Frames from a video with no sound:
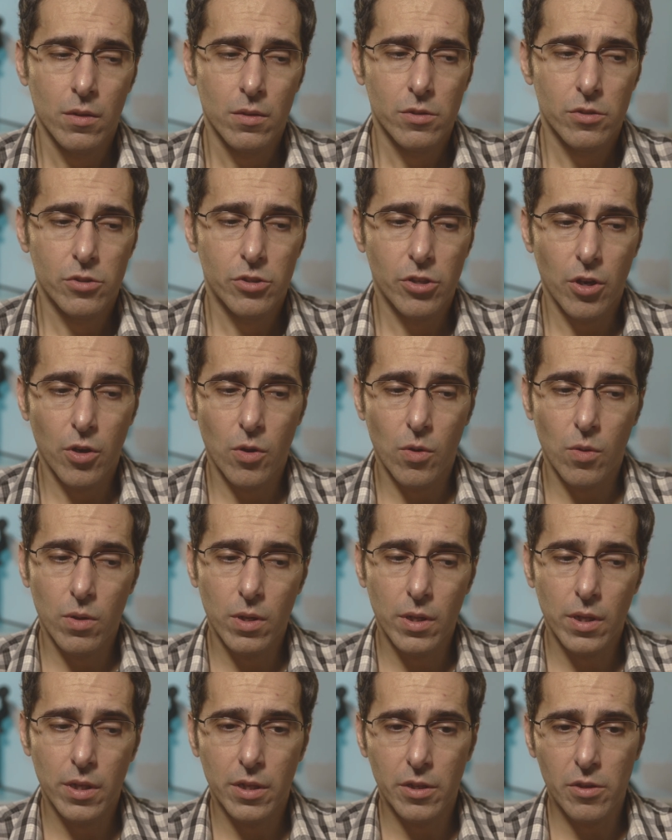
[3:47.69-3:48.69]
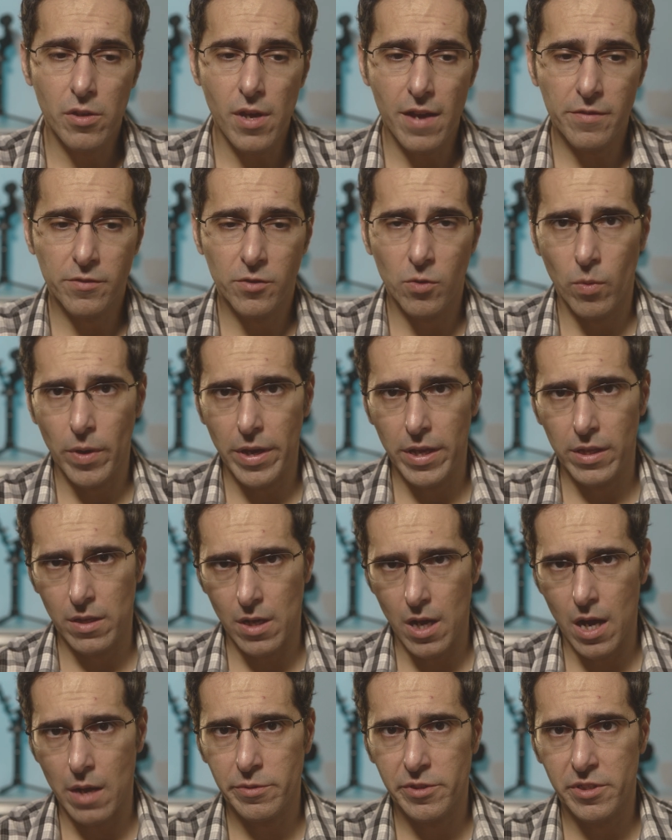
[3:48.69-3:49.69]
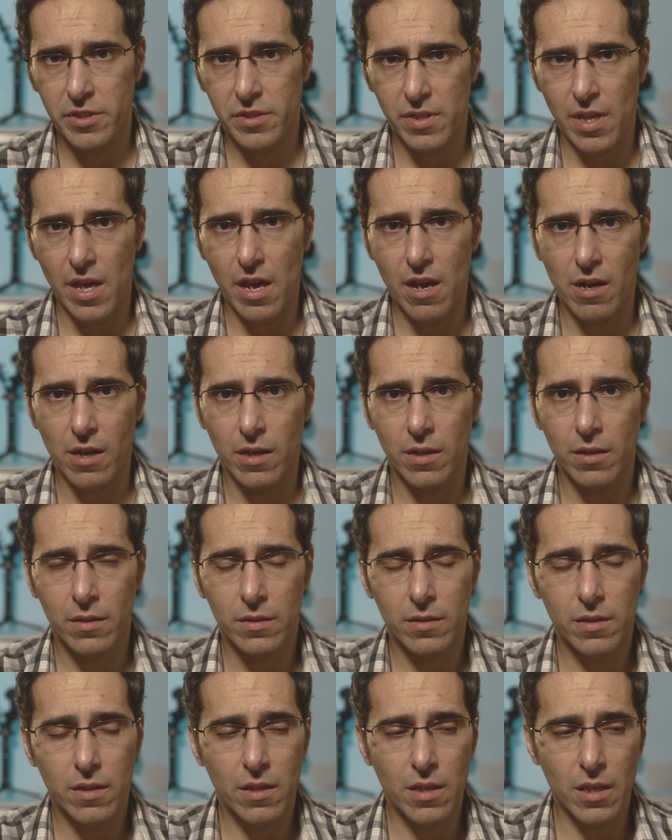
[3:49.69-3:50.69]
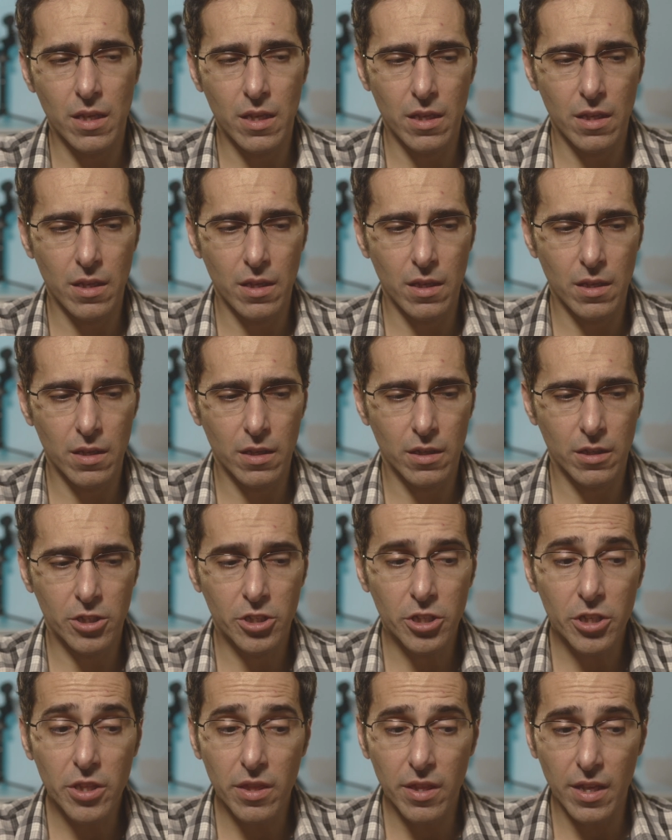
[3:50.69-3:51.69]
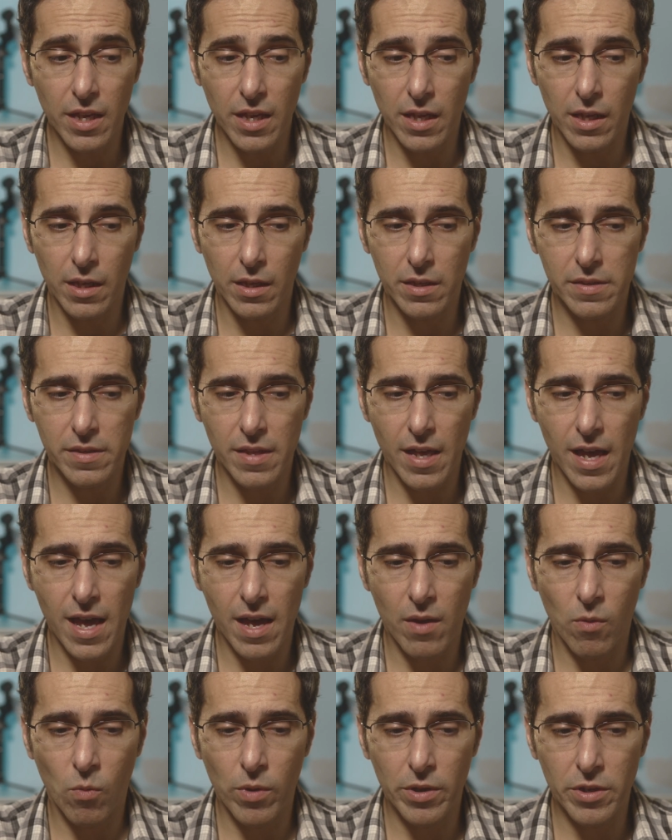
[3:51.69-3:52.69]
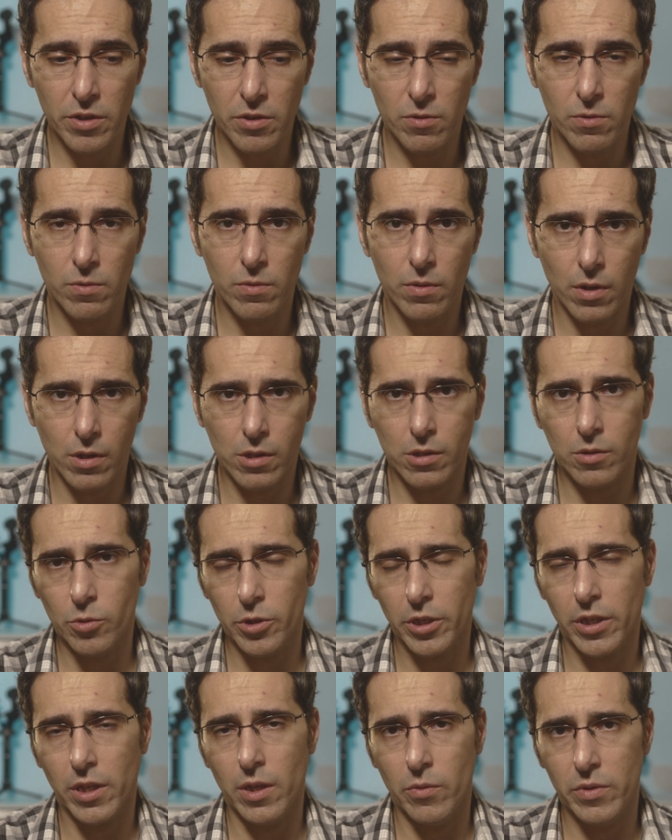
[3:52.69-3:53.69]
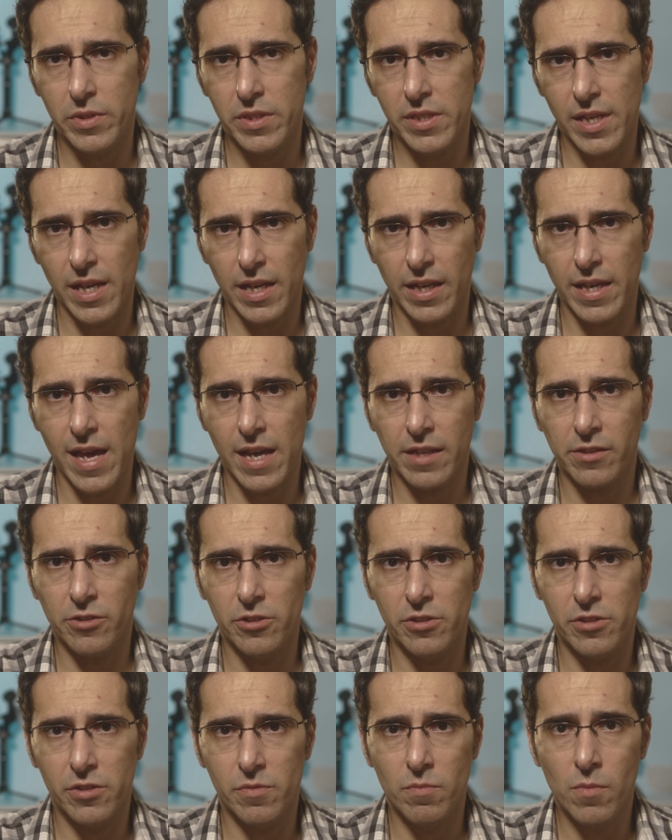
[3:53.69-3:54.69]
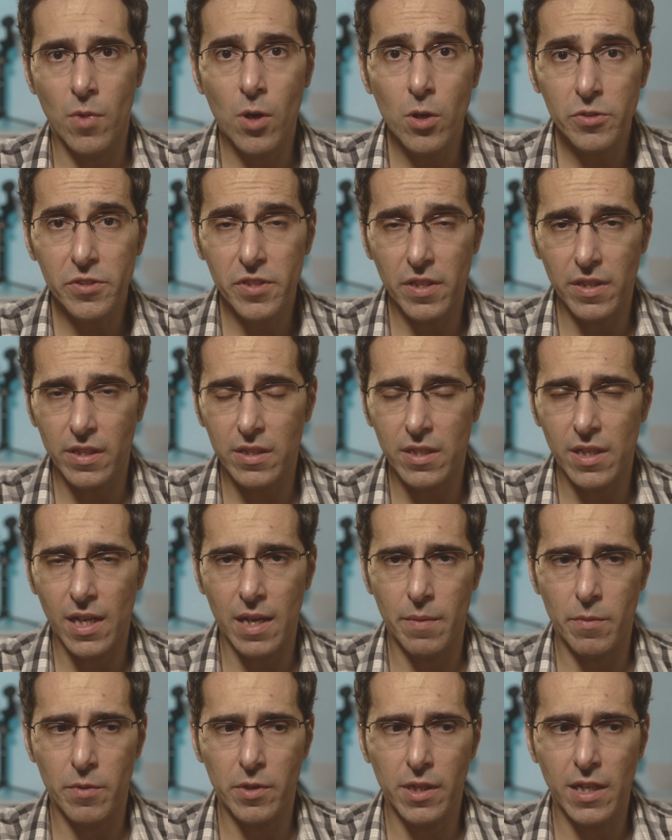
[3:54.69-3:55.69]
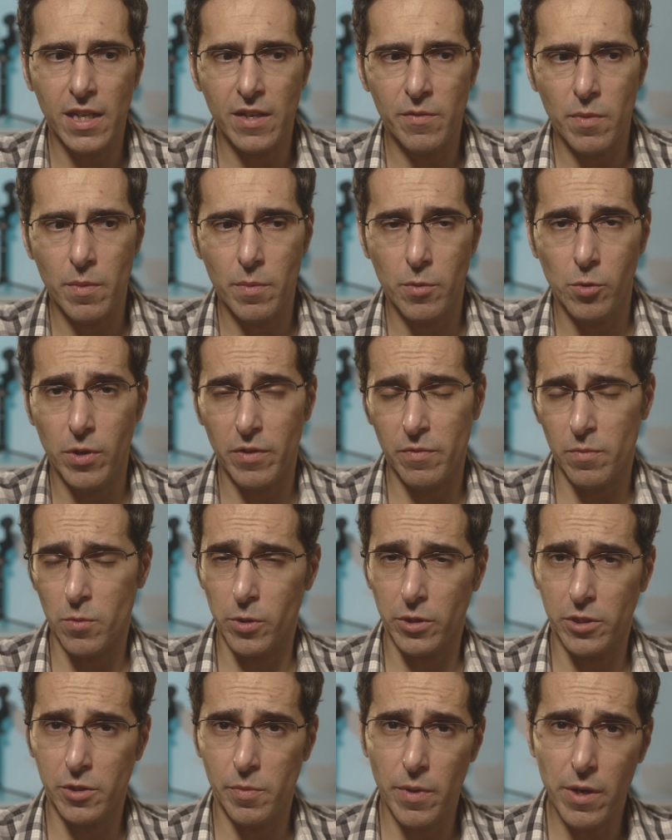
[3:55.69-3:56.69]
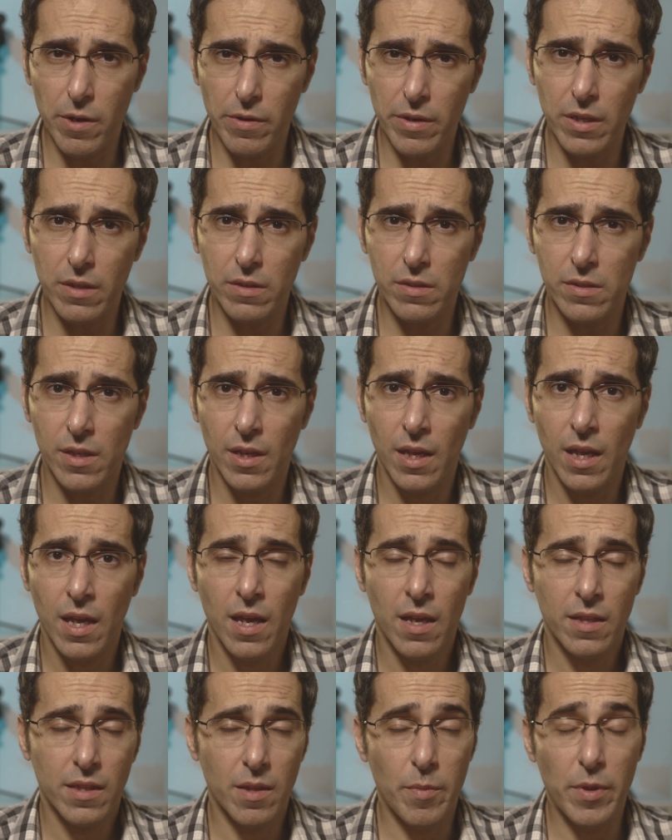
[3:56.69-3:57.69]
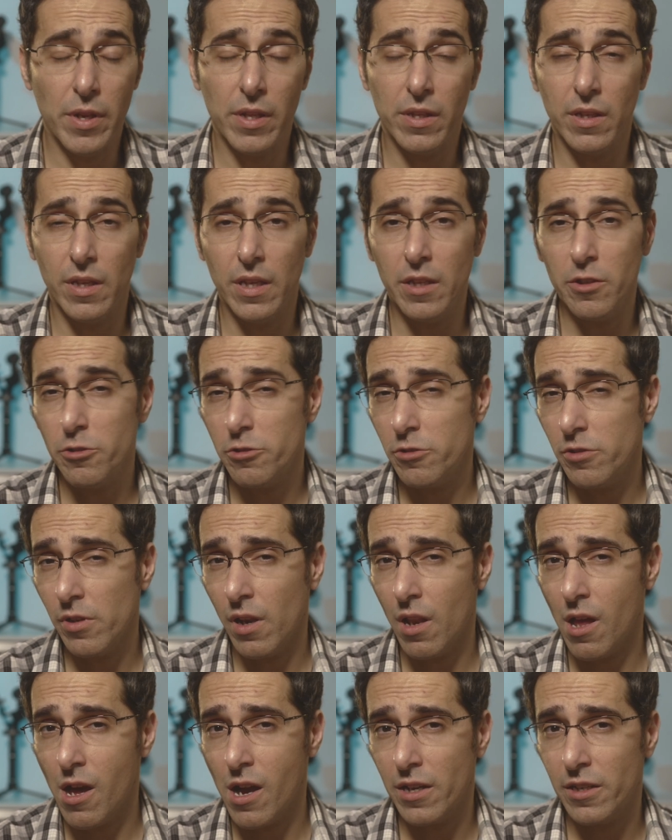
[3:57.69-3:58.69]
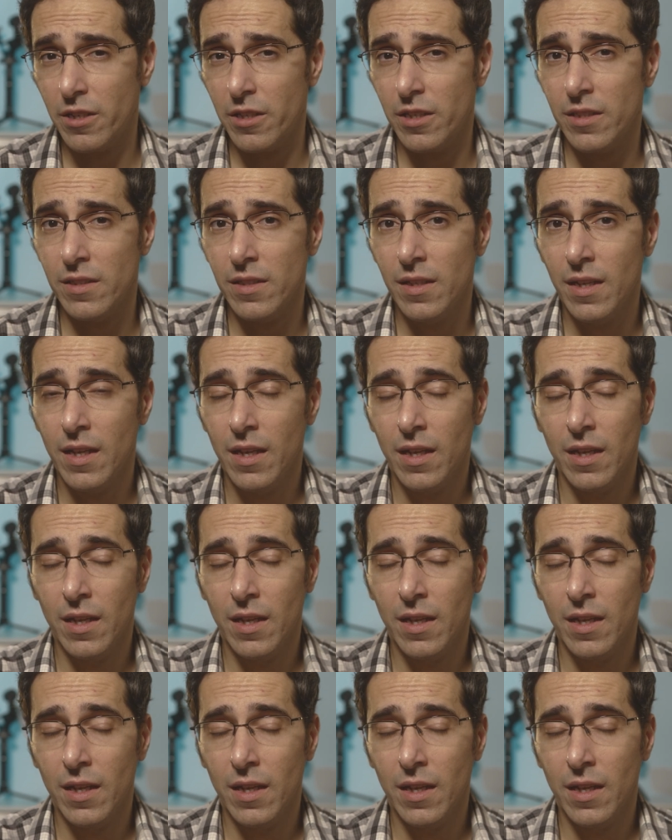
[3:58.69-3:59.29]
So you have to weigh the options there. The good thing is that when you are working with SAG actors, most of the time you're gonna have people who have more experience, they've been in the industry longer.